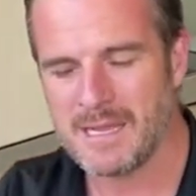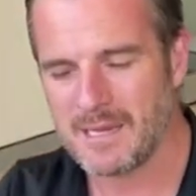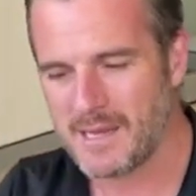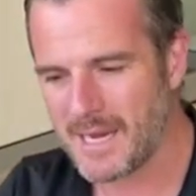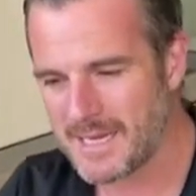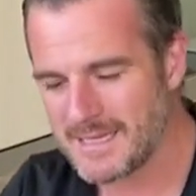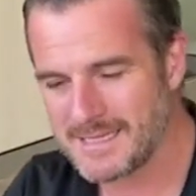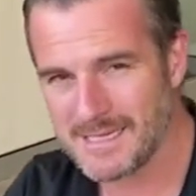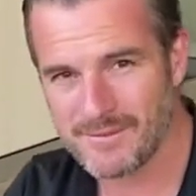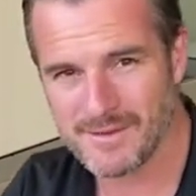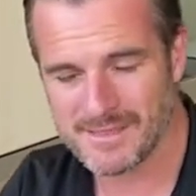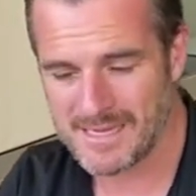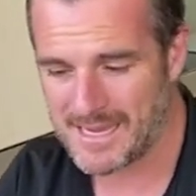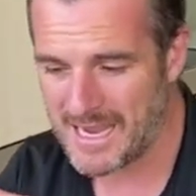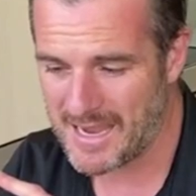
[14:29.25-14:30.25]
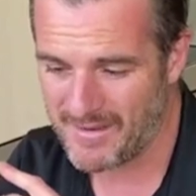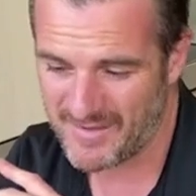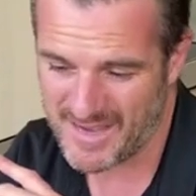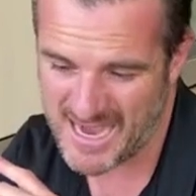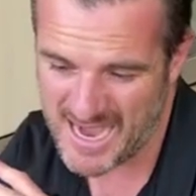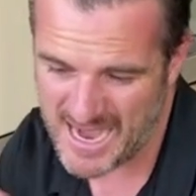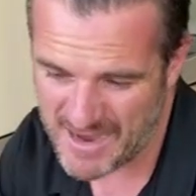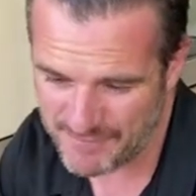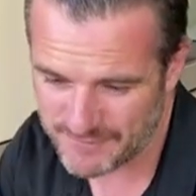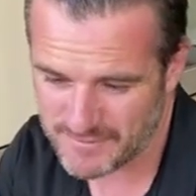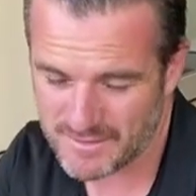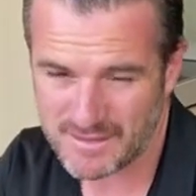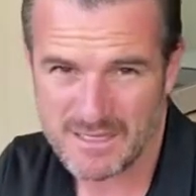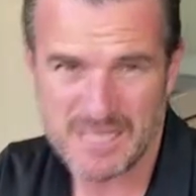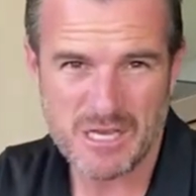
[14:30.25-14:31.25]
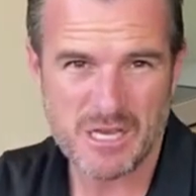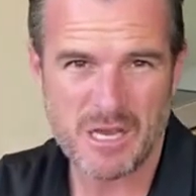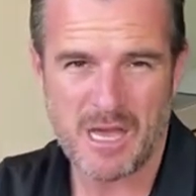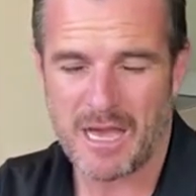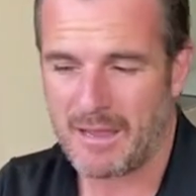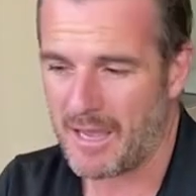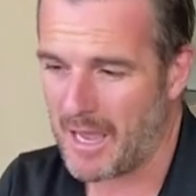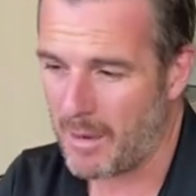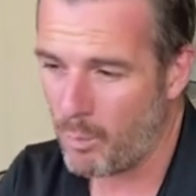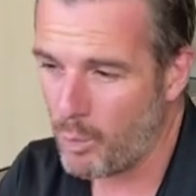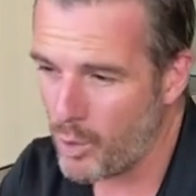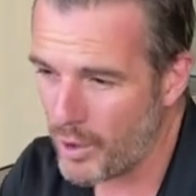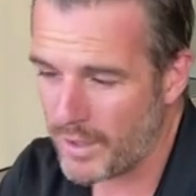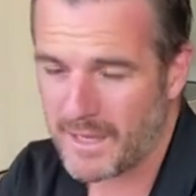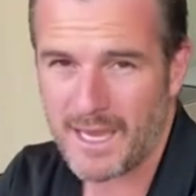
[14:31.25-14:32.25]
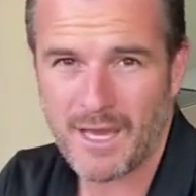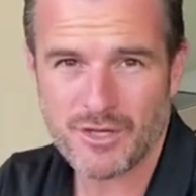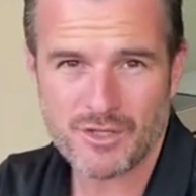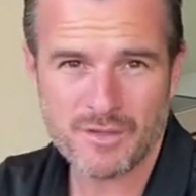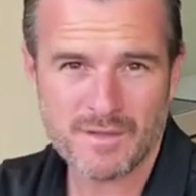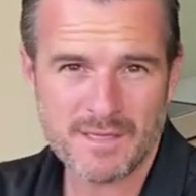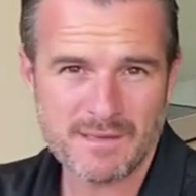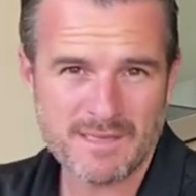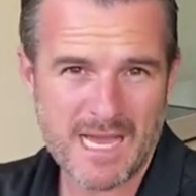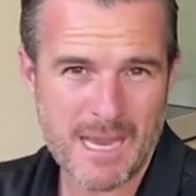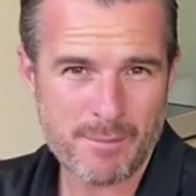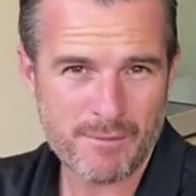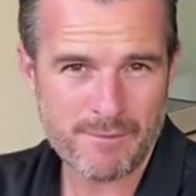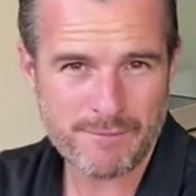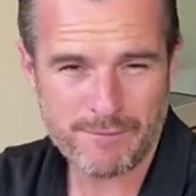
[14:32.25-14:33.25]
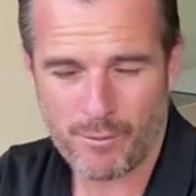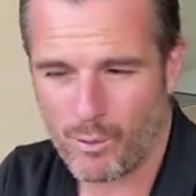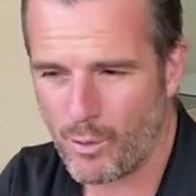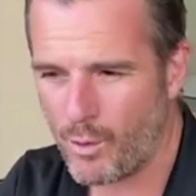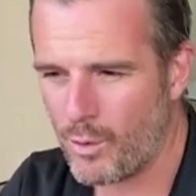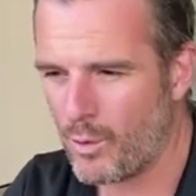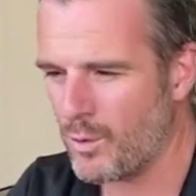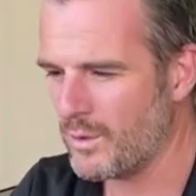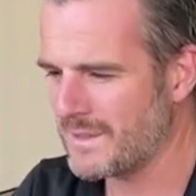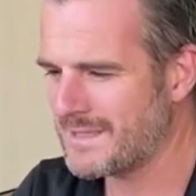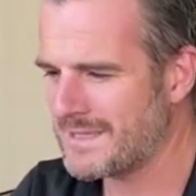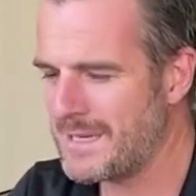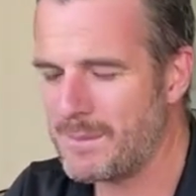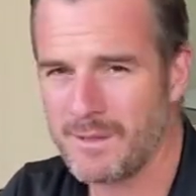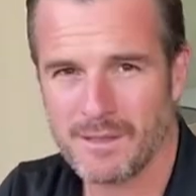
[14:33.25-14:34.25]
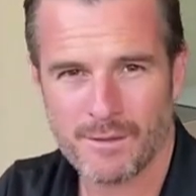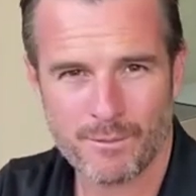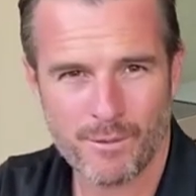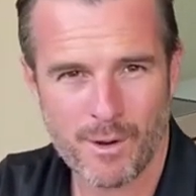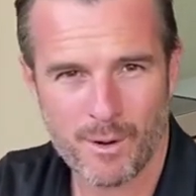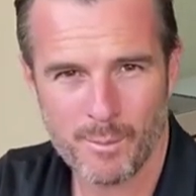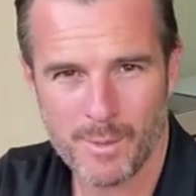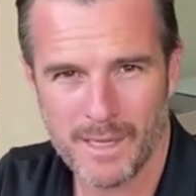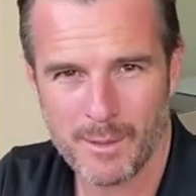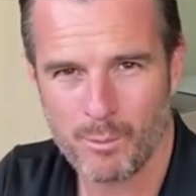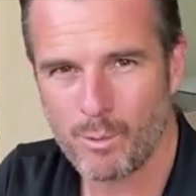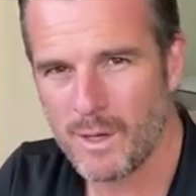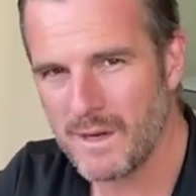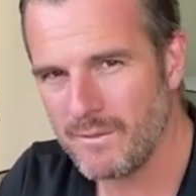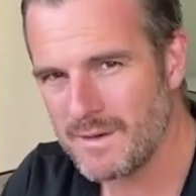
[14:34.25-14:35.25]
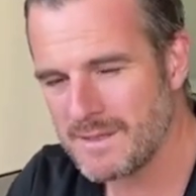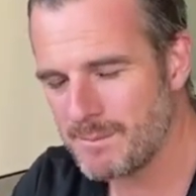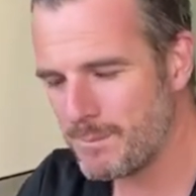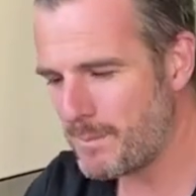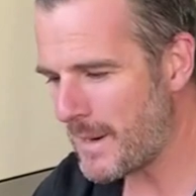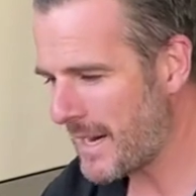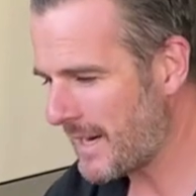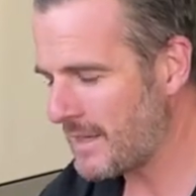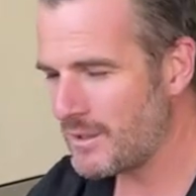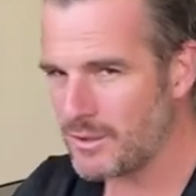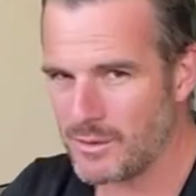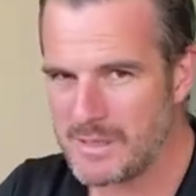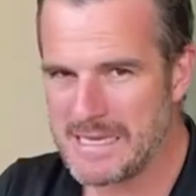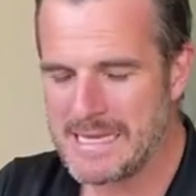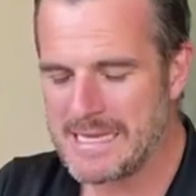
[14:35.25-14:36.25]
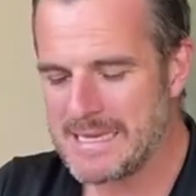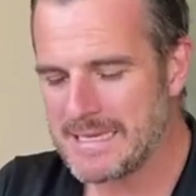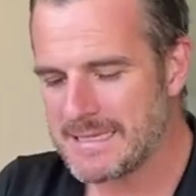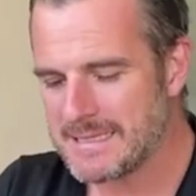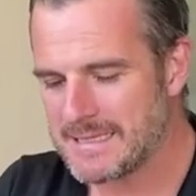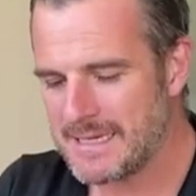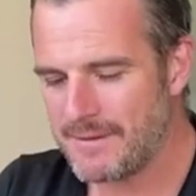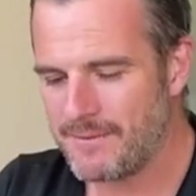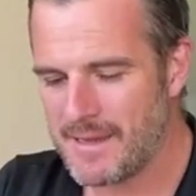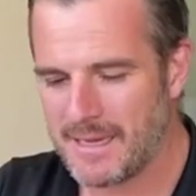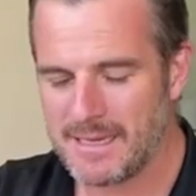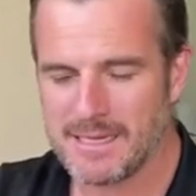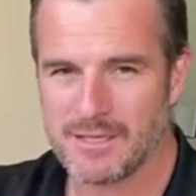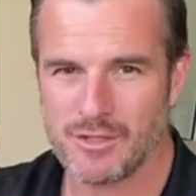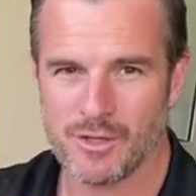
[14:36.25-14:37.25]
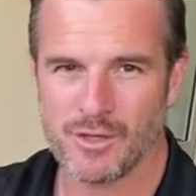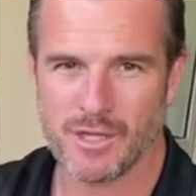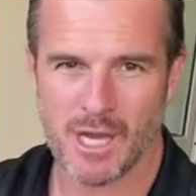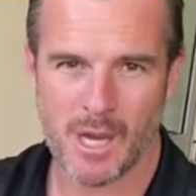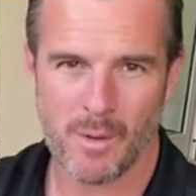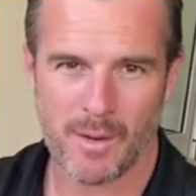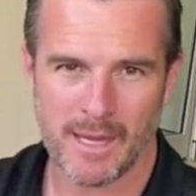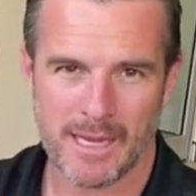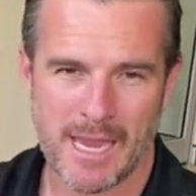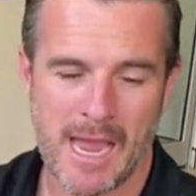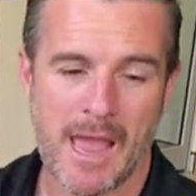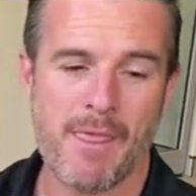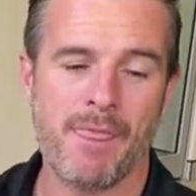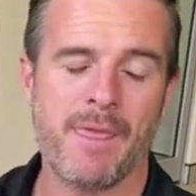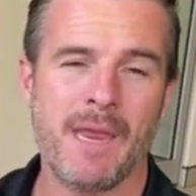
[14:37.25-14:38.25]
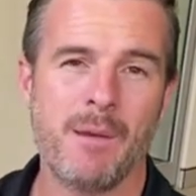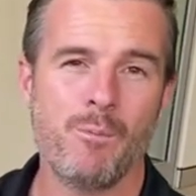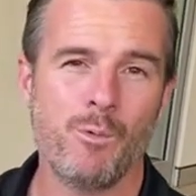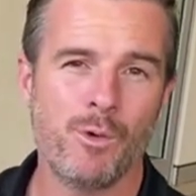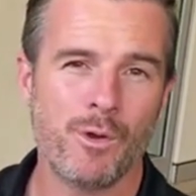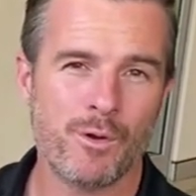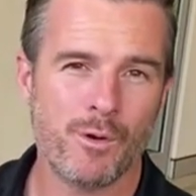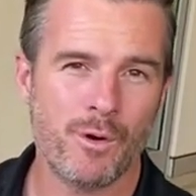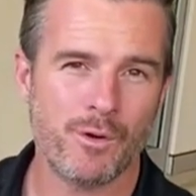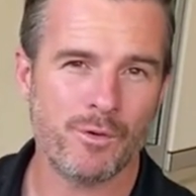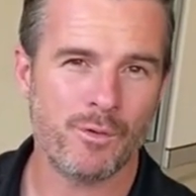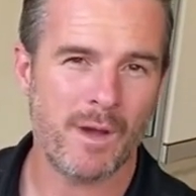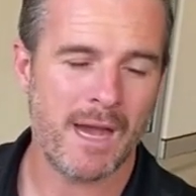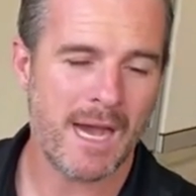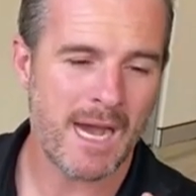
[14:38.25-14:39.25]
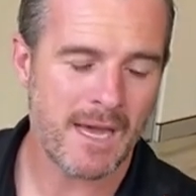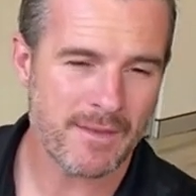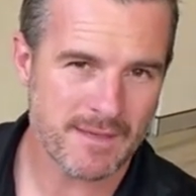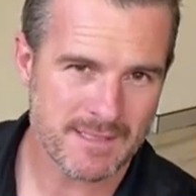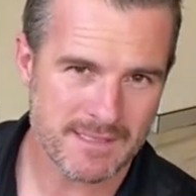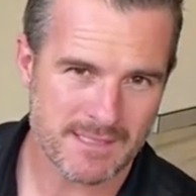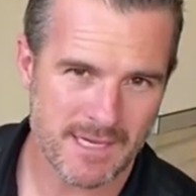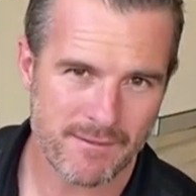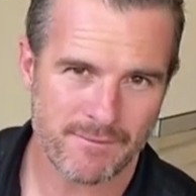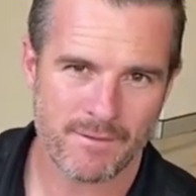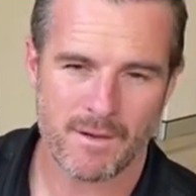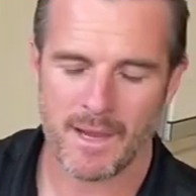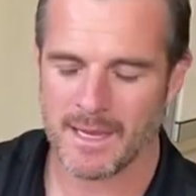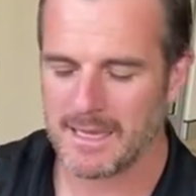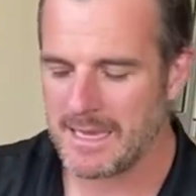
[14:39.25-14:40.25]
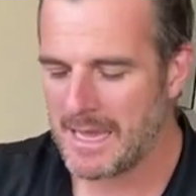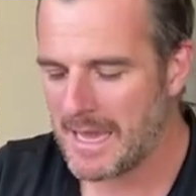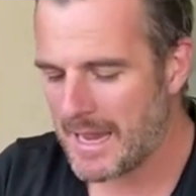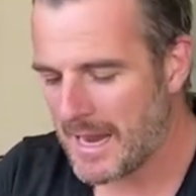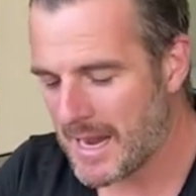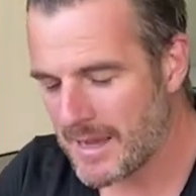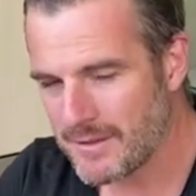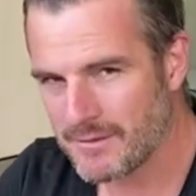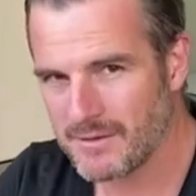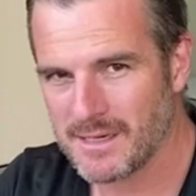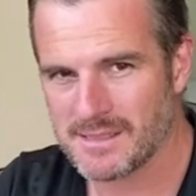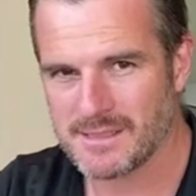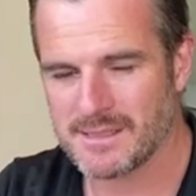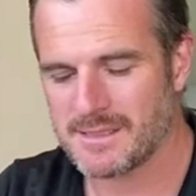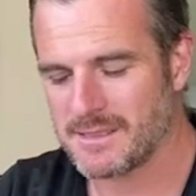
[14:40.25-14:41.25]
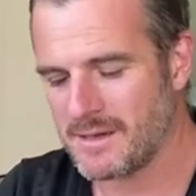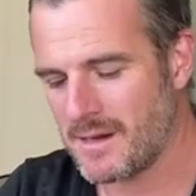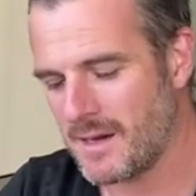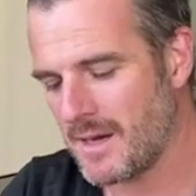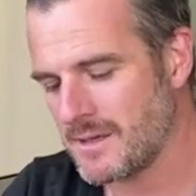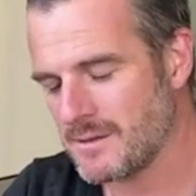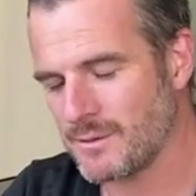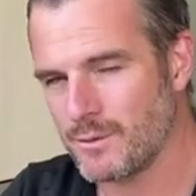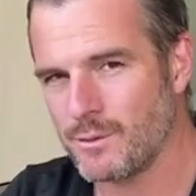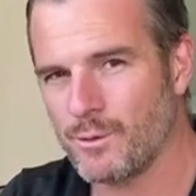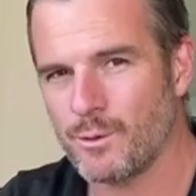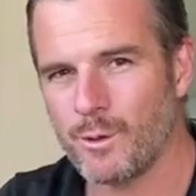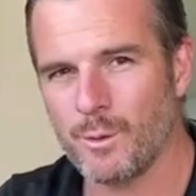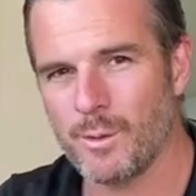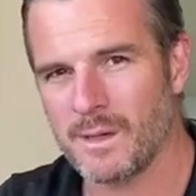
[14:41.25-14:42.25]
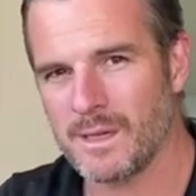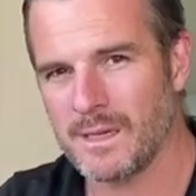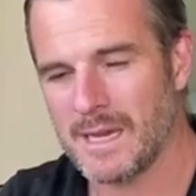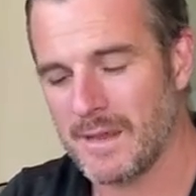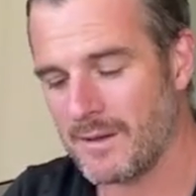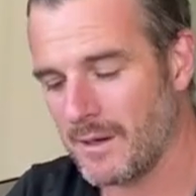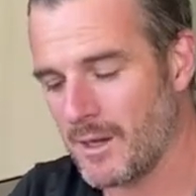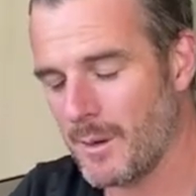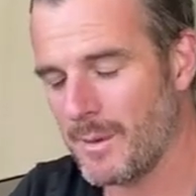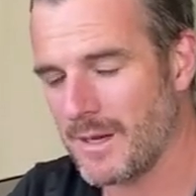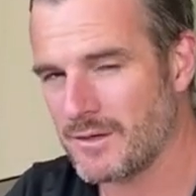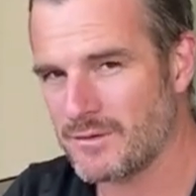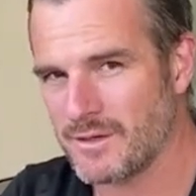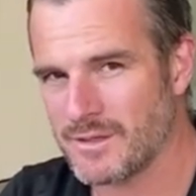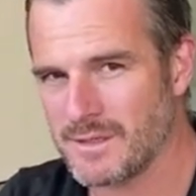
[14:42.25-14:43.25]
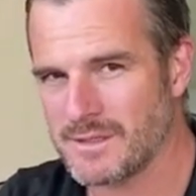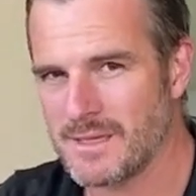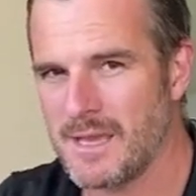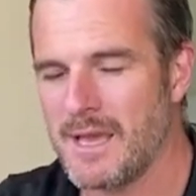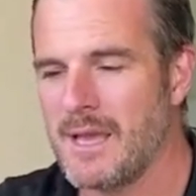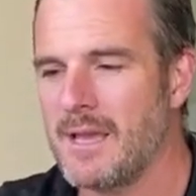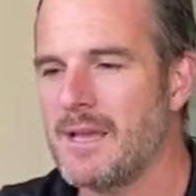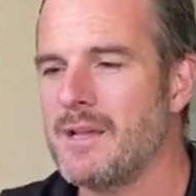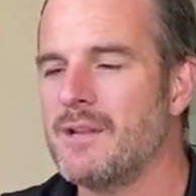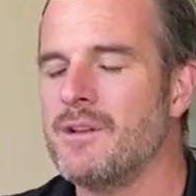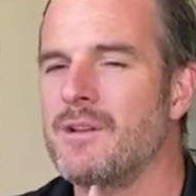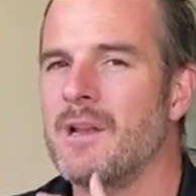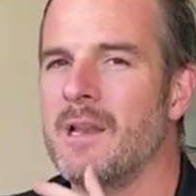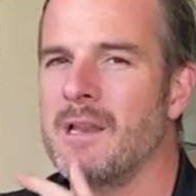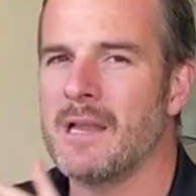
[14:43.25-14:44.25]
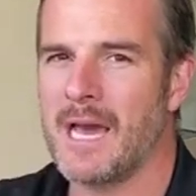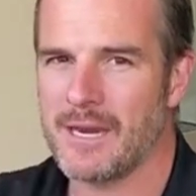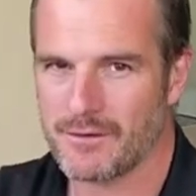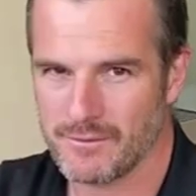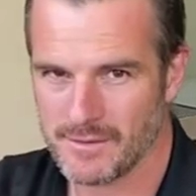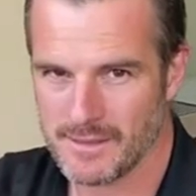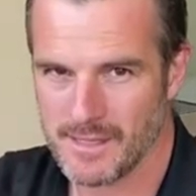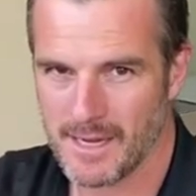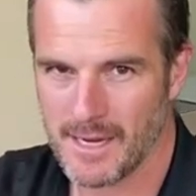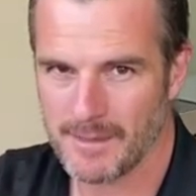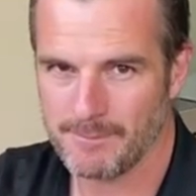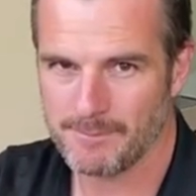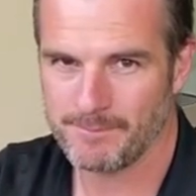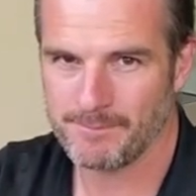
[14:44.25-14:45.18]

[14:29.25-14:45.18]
like I said, if it's after a workout during the day before or sleeping in the wrong bed, whatever's bugging you, see if they can get you going and then work on your other stuff like other exercise and core work and other lower back stretches later in the day.